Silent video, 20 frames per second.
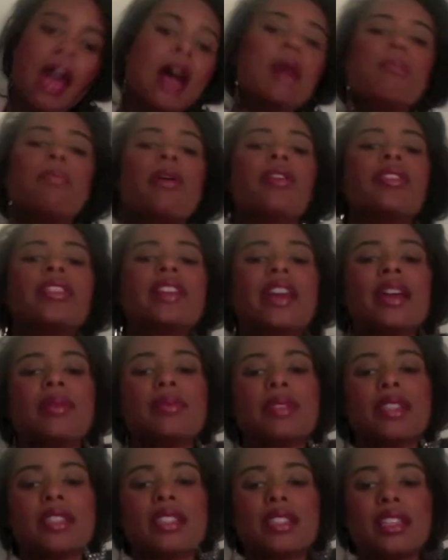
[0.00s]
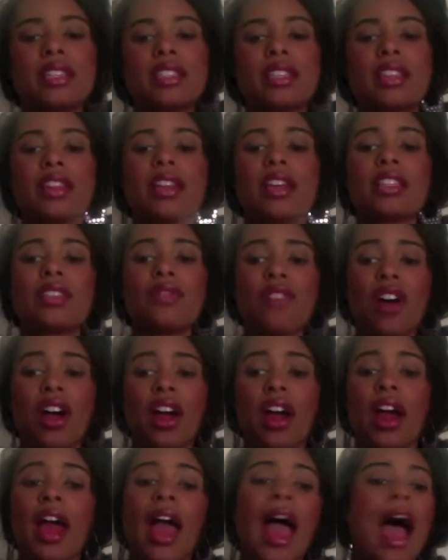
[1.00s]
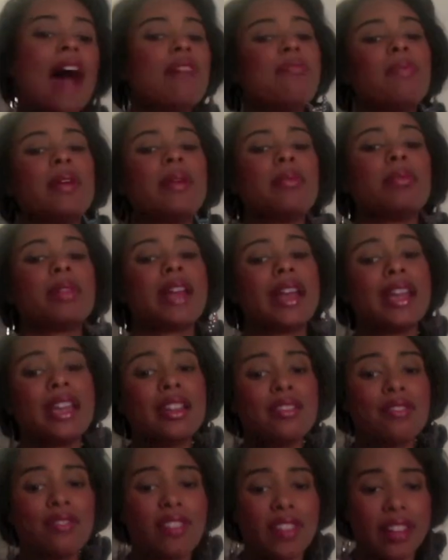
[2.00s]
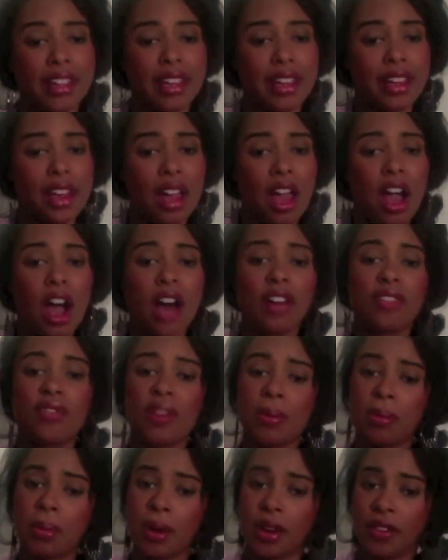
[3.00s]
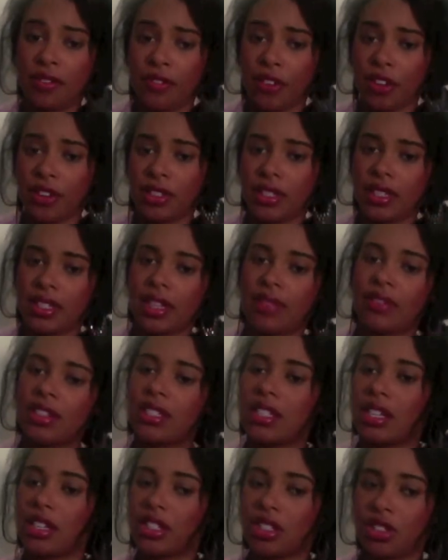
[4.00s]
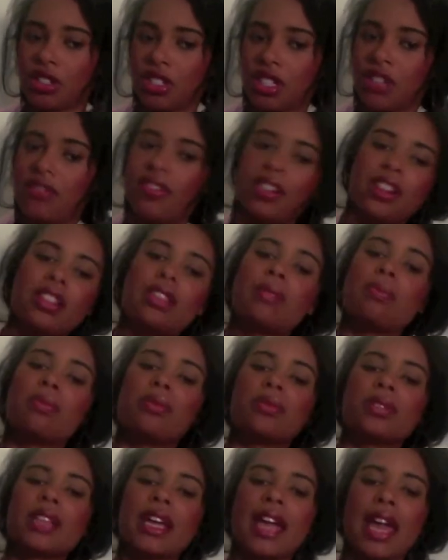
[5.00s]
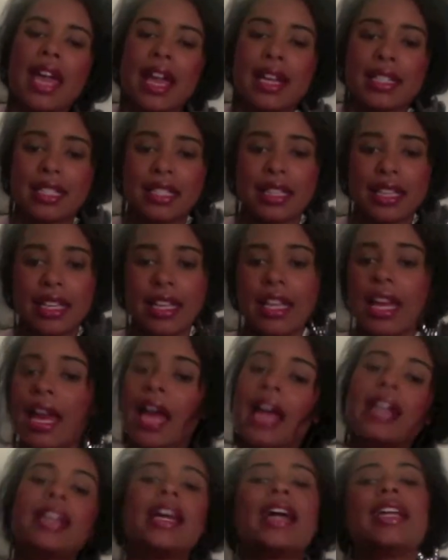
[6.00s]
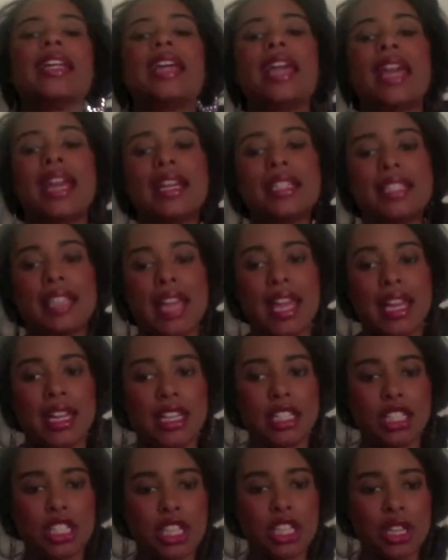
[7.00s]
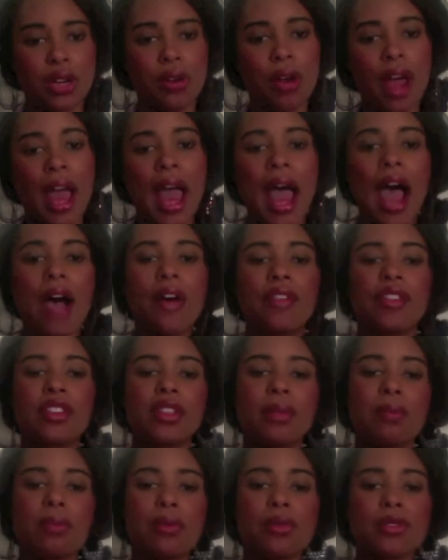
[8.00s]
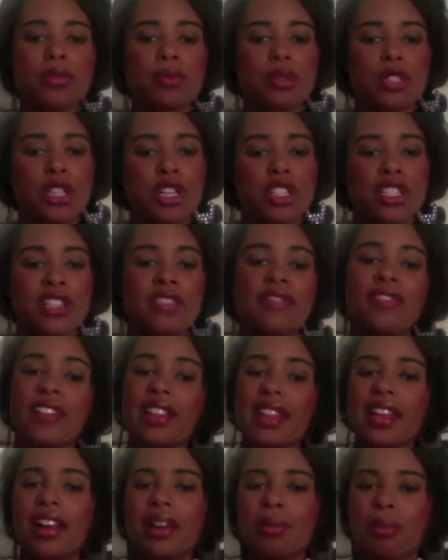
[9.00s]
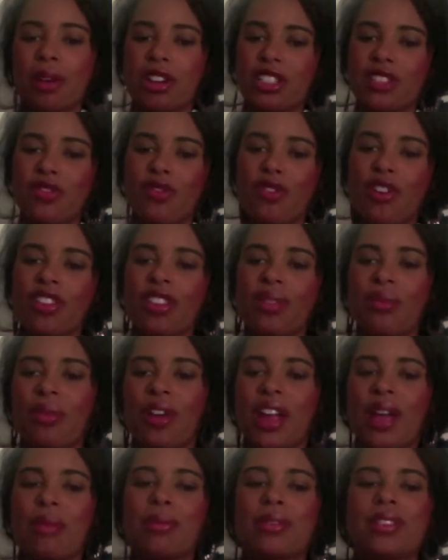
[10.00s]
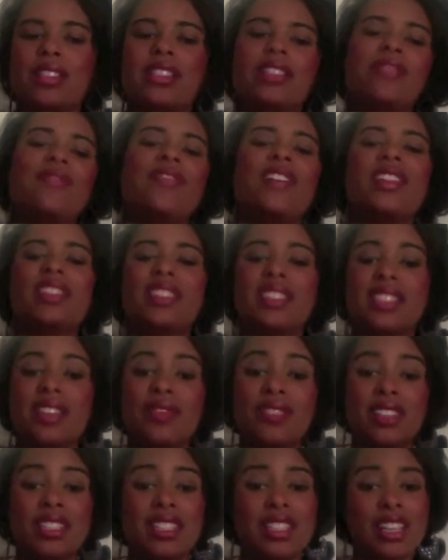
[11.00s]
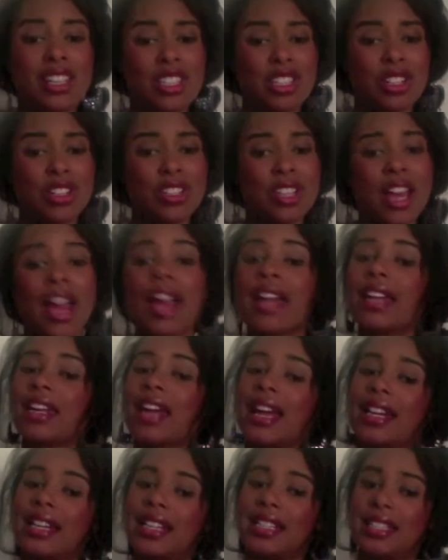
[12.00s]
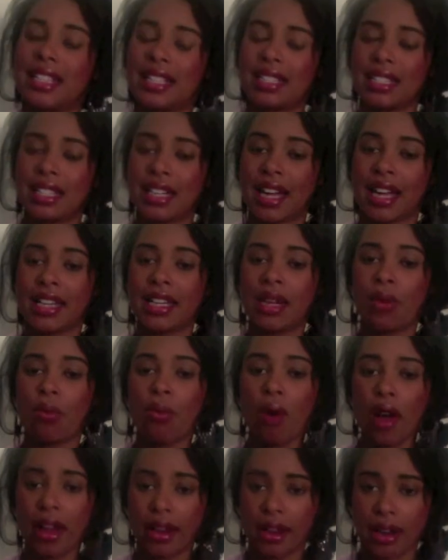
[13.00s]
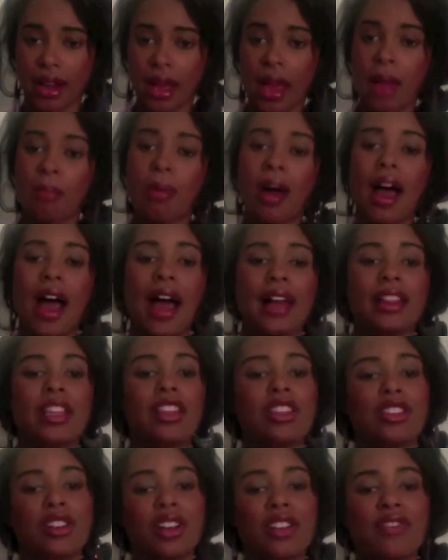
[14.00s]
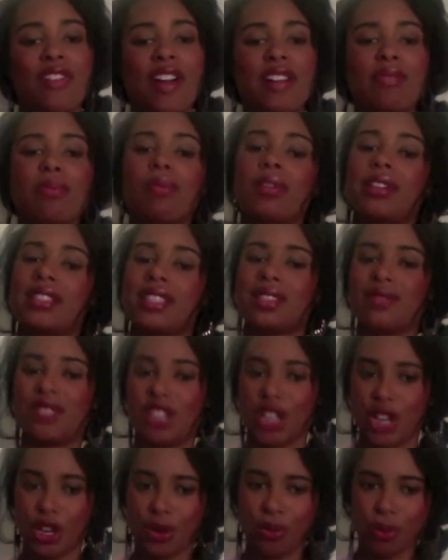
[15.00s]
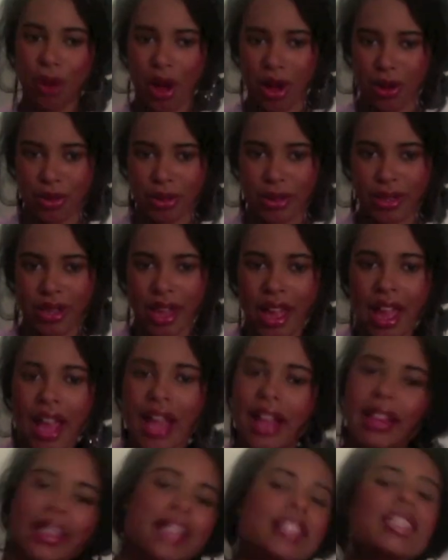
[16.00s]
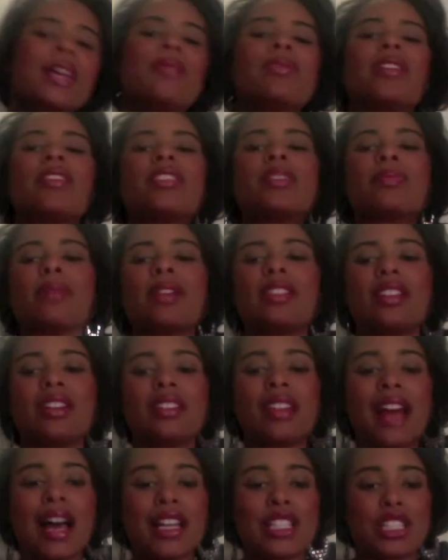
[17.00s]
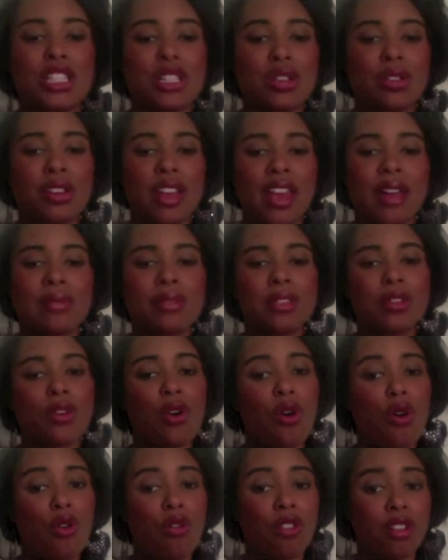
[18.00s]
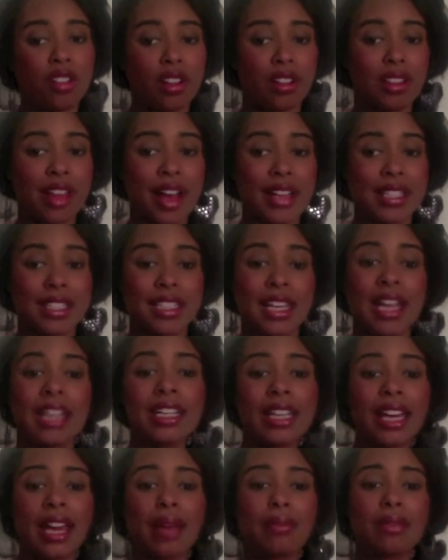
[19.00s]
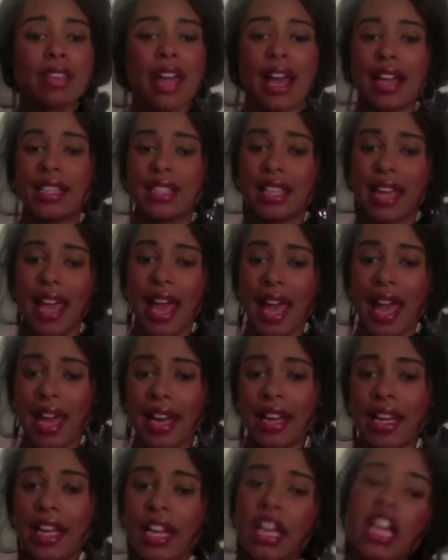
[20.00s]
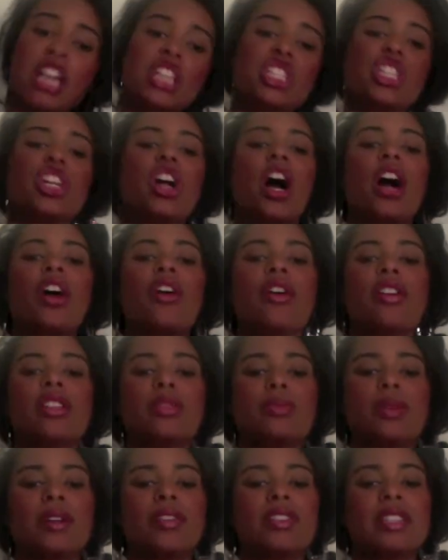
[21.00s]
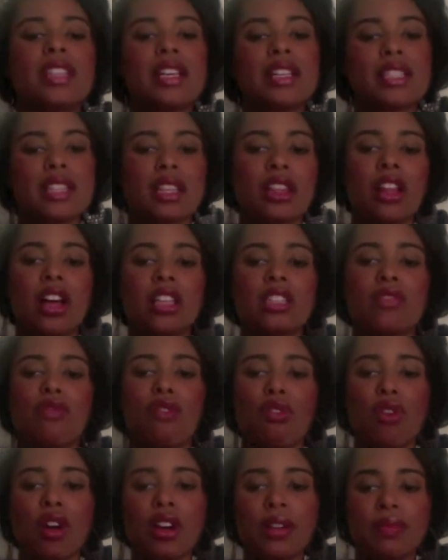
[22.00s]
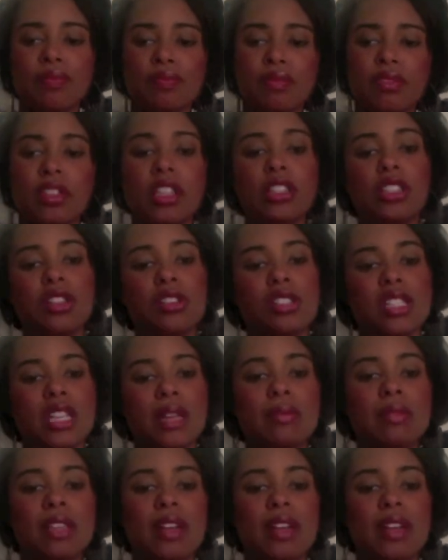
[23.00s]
Both games this season thus far have been played in Philly. On February 1st, the 76ers defeated the Bulls handily, 98 to 82. However, the Bulls returned to Philly on March 4th and were able to defeat the 76ers 96 to 91 behind the 35 points of Derrick Rose. The teams have split their last two games and over their last 10 games head to head. Chicago has won 6 and lost 4. The two teams have